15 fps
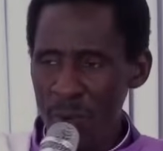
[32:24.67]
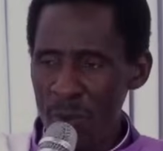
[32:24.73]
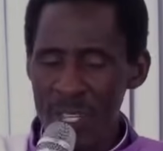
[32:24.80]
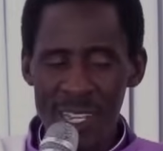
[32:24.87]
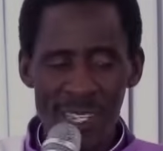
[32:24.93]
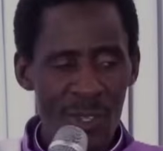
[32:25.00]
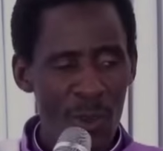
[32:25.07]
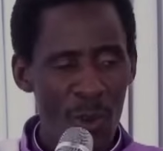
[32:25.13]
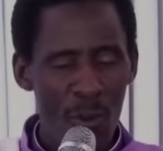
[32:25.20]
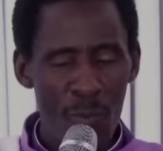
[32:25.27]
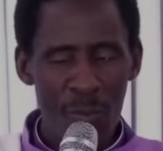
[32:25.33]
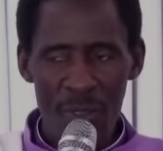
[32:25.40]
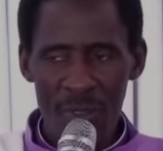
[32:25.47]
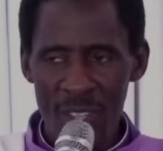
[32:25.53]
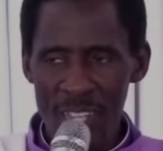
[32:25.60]
who just
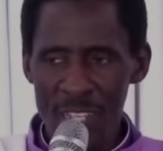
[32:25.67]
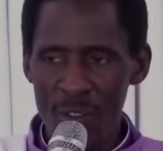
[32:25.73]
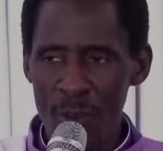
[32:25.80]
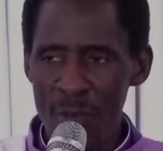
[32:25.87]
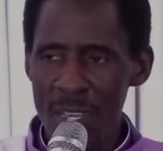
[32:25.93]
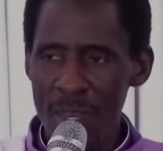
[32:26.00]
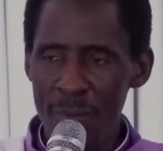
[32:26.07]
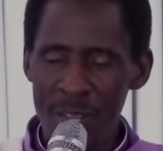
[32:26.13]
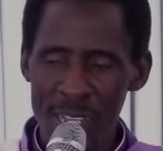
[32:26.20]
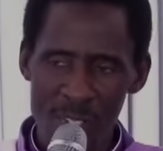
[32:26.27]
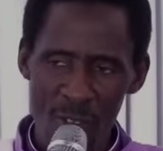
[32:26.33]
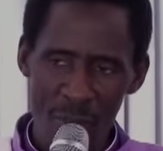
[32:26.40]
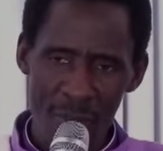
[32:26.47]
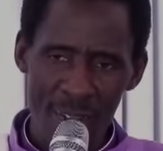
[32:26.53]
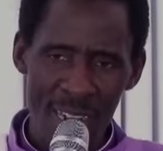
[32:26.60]
copy things from here plus
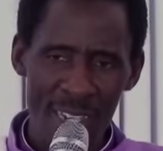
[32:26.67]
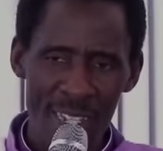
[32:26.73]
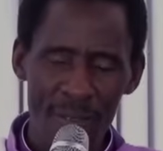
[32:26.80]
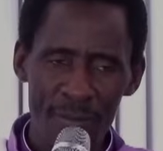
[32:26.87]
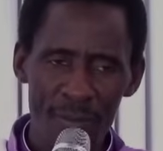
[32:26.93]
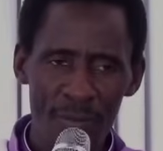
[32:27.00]
our branding.